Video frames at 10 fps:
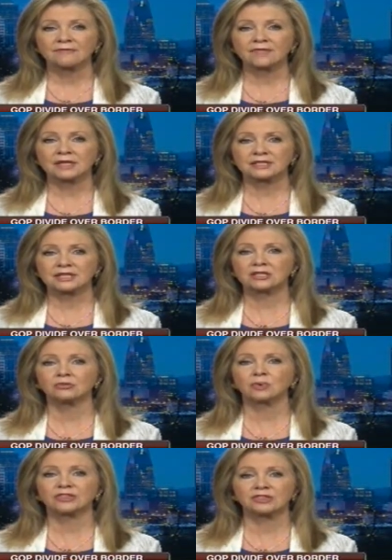that
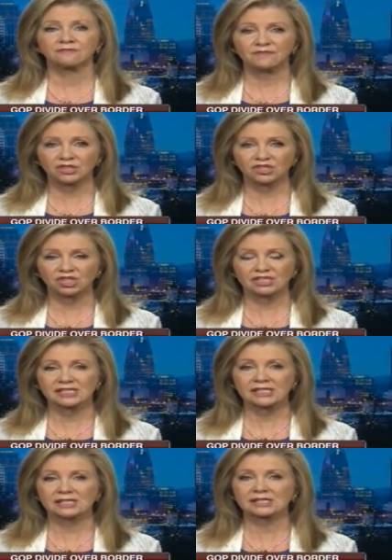deal with
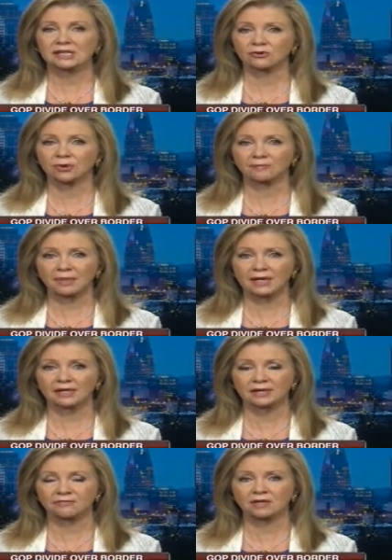efficiencies that are
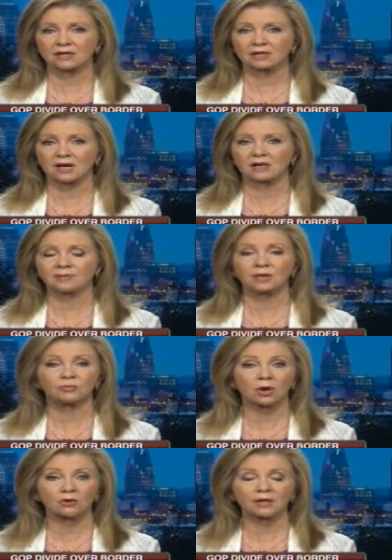embedded in the economy,
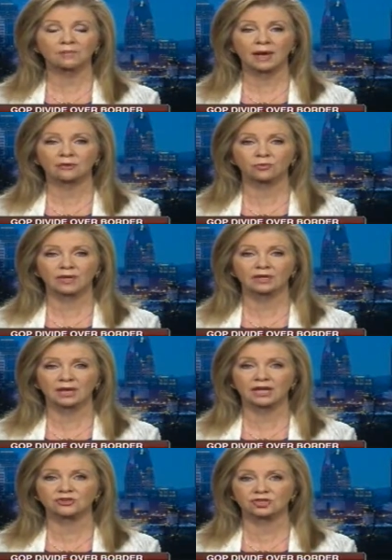rolling back
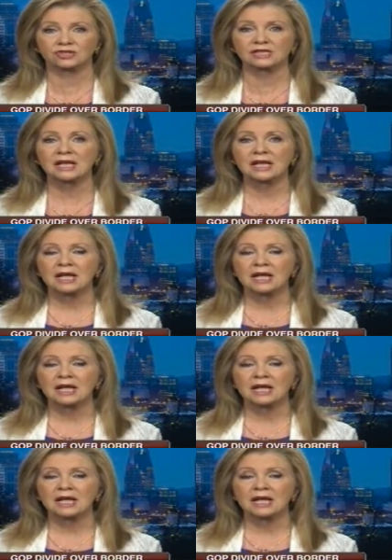regulations,